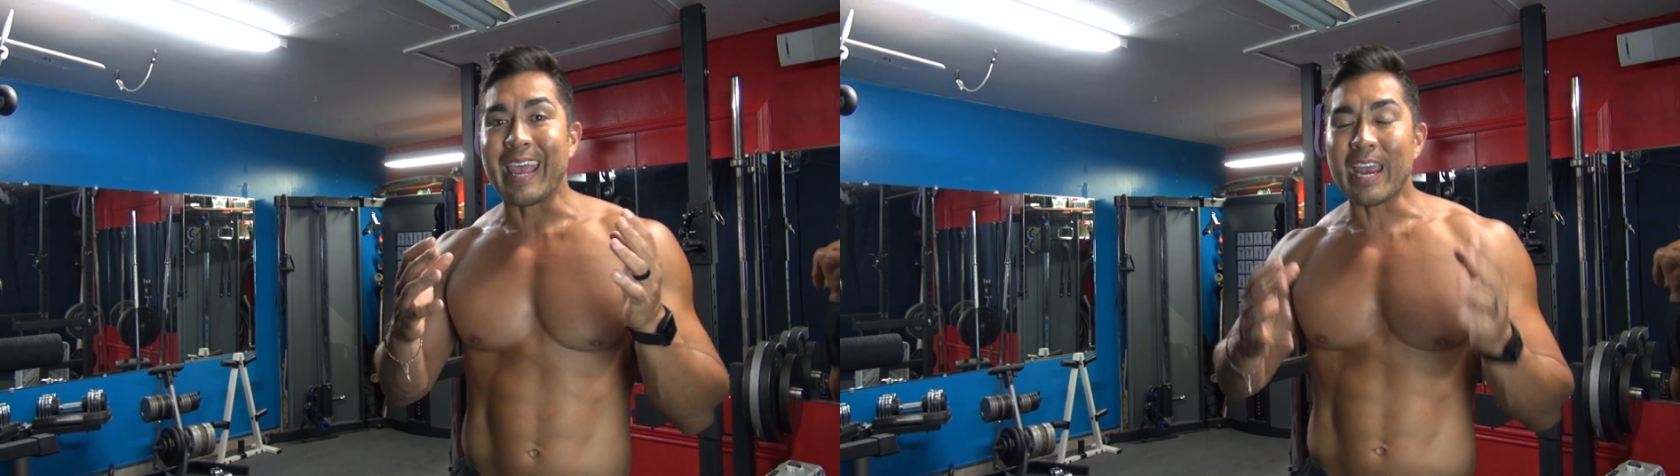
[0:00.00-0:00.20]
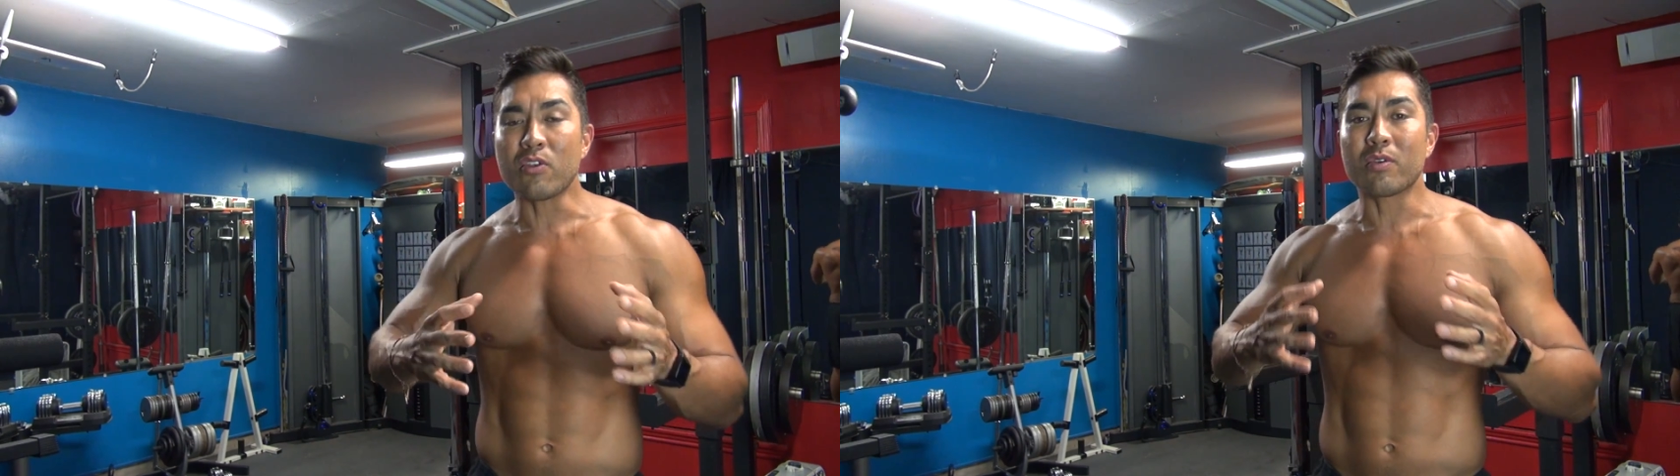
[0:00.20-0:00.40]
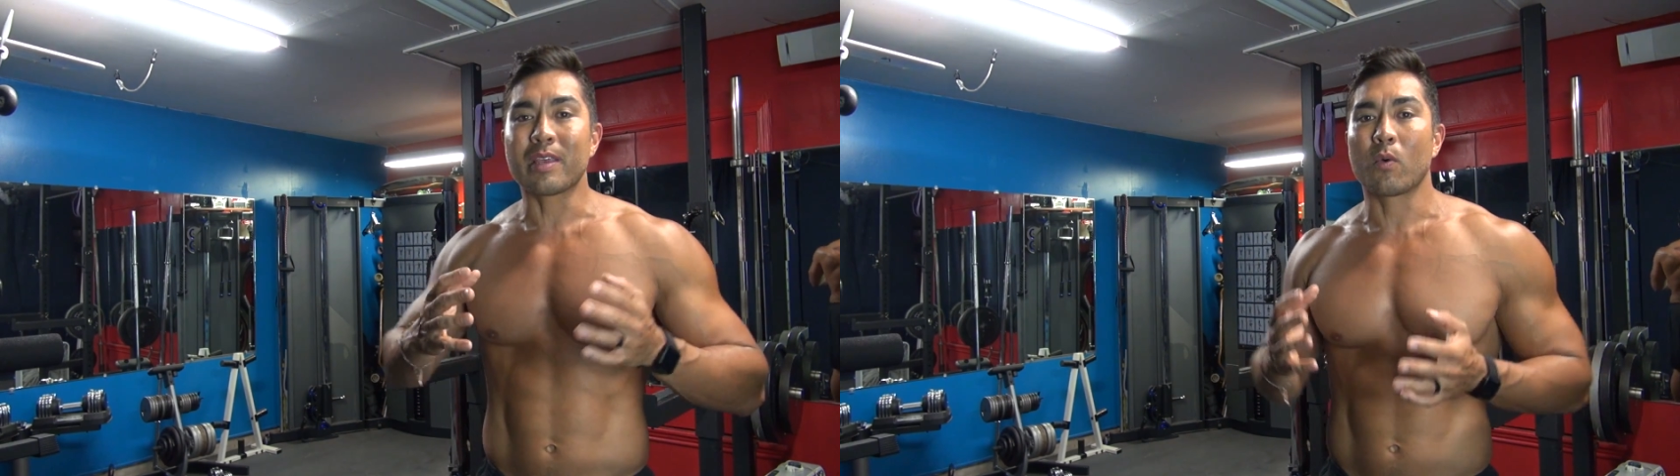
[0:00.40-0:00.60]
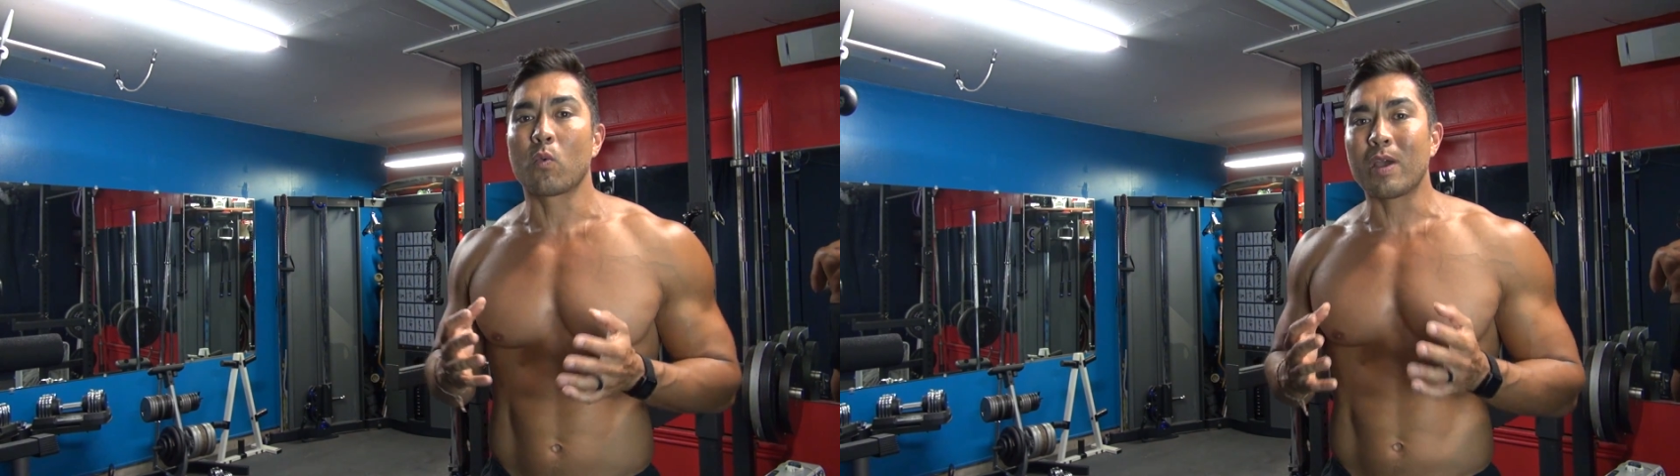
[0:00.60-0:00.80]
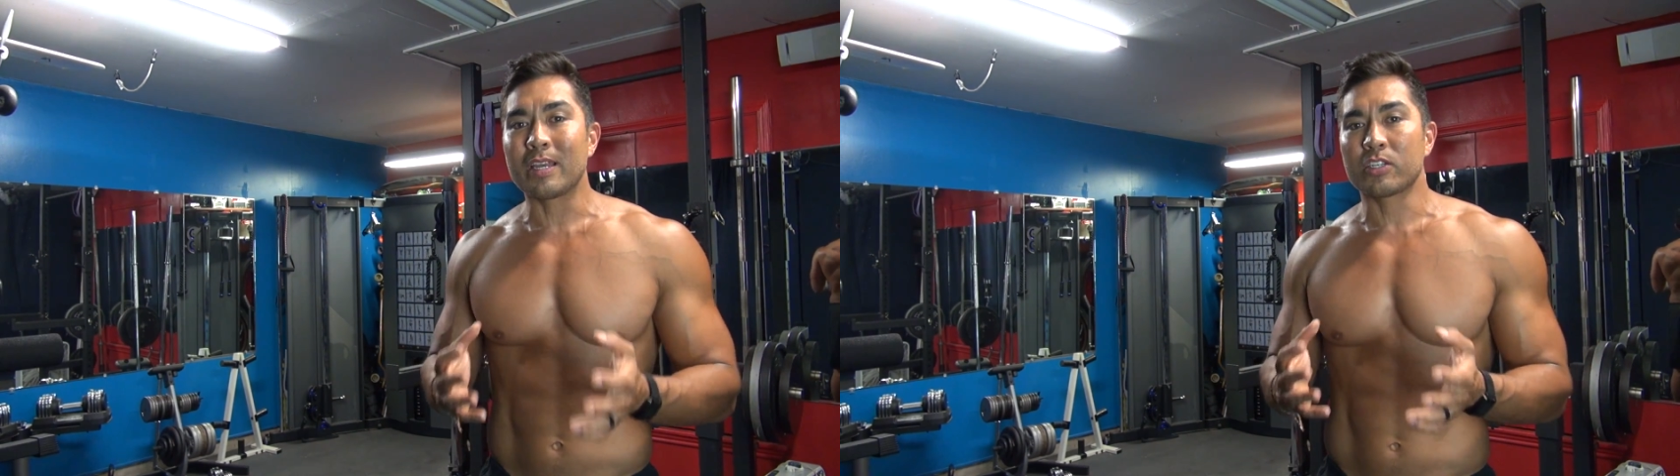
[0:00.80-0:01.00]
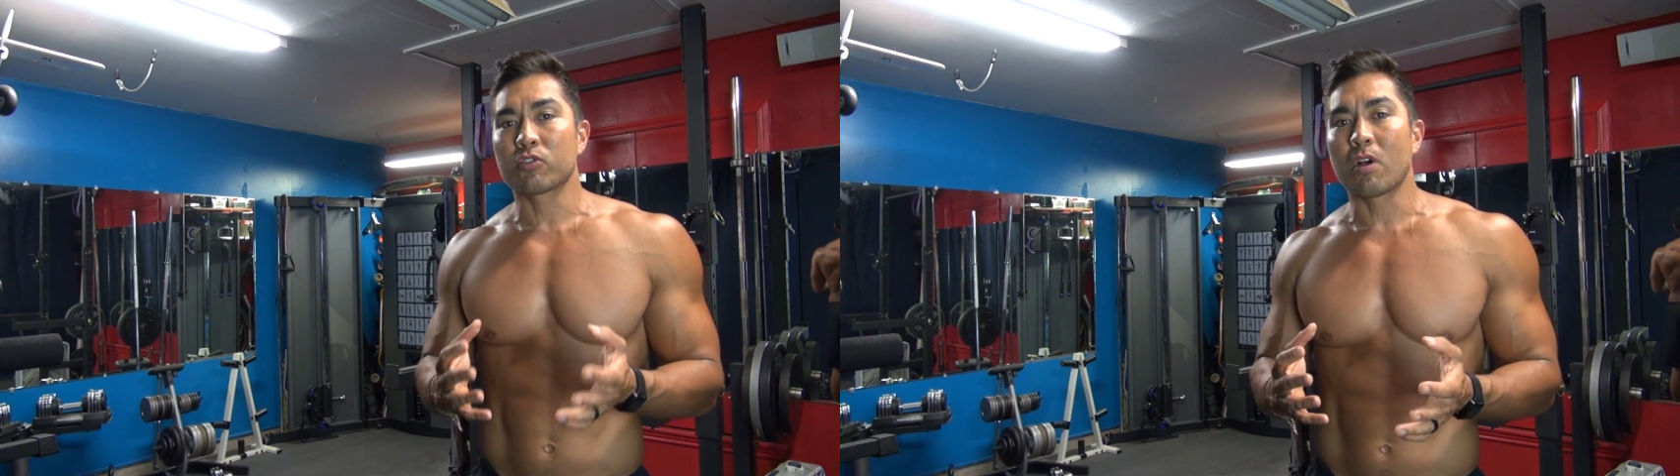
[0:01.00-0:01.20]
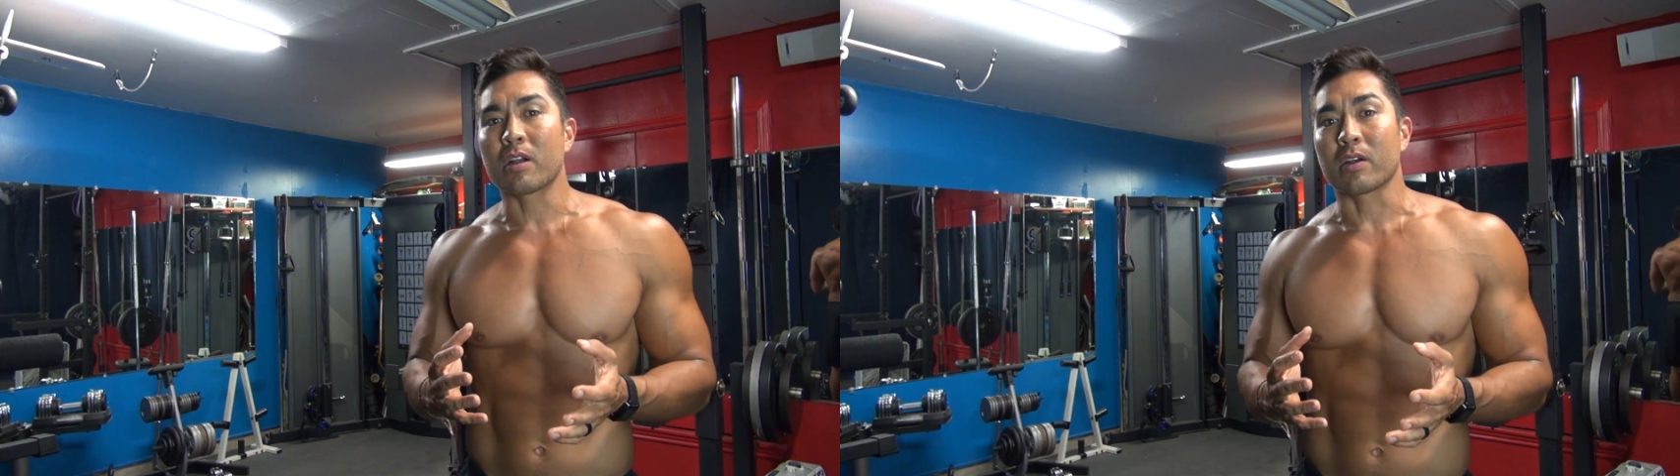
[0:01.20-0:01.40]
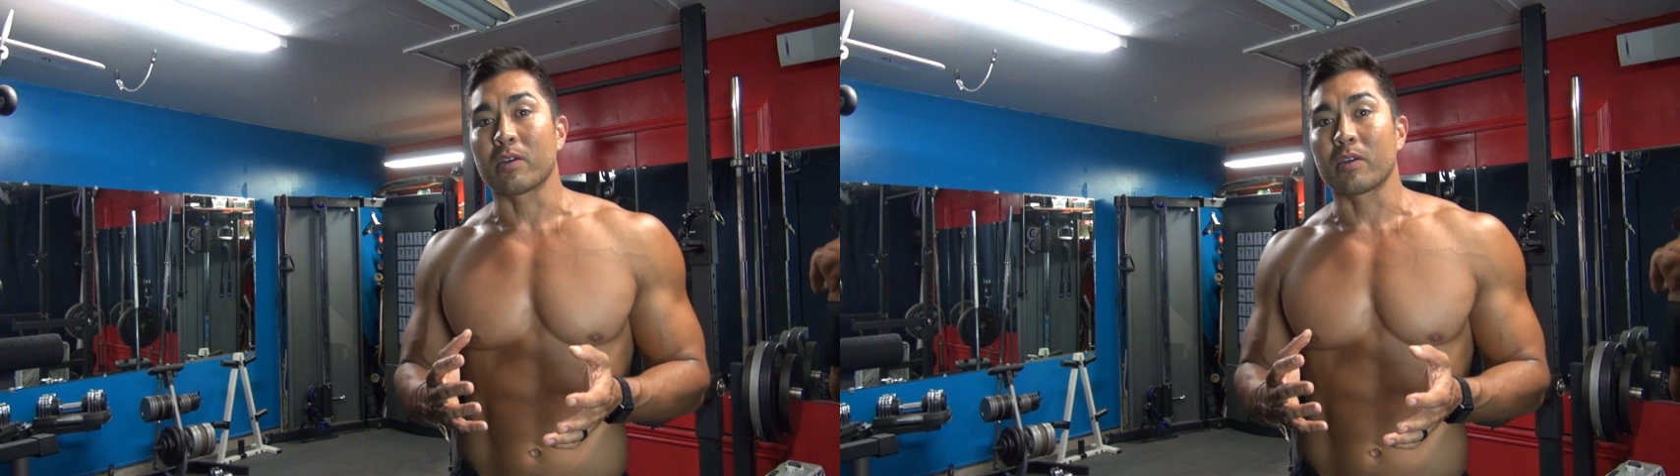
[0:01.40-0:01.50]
and you get way stronger.